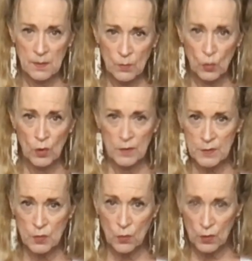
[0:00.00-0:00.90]
more
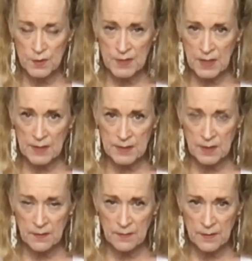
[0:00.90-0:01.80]
towards the outside
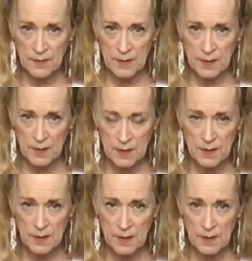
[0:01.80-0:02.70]
of the
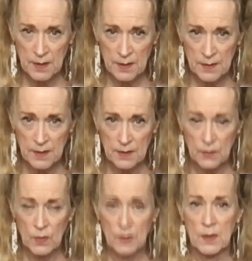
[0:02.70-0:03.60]
thigh than the
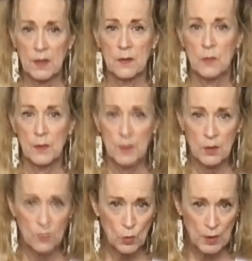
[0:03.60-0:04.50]
women. Women
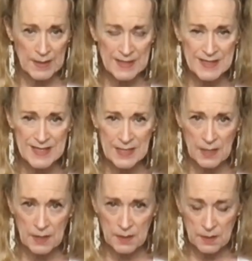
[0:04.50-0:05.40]
are more
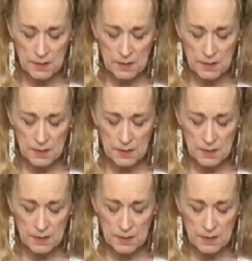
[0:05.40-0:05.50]
inside.